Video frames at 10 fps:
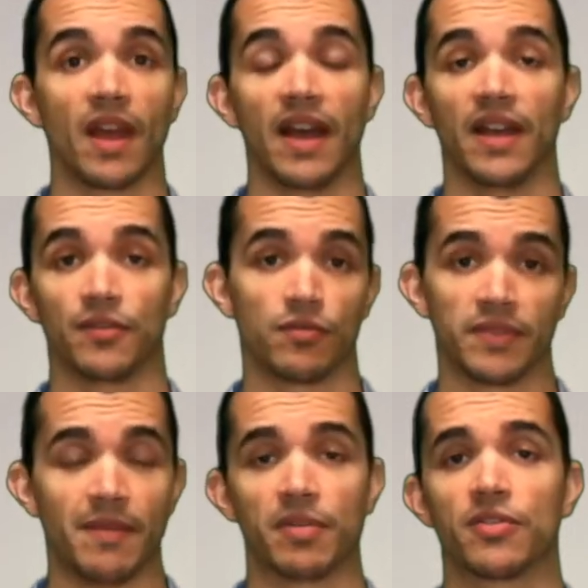at
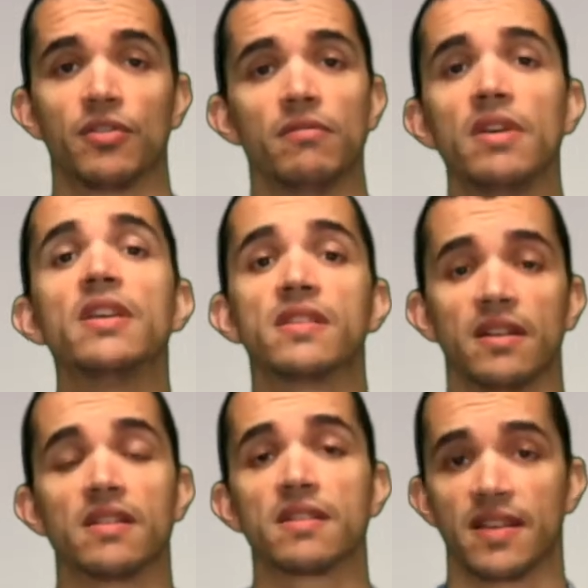room temperature, is
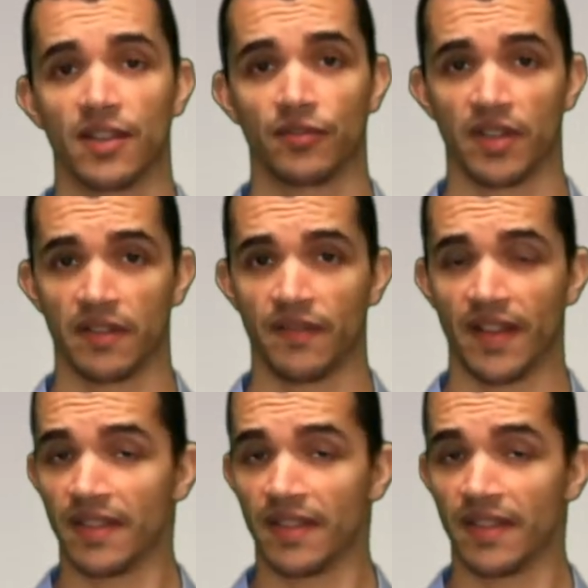unsaturated fat.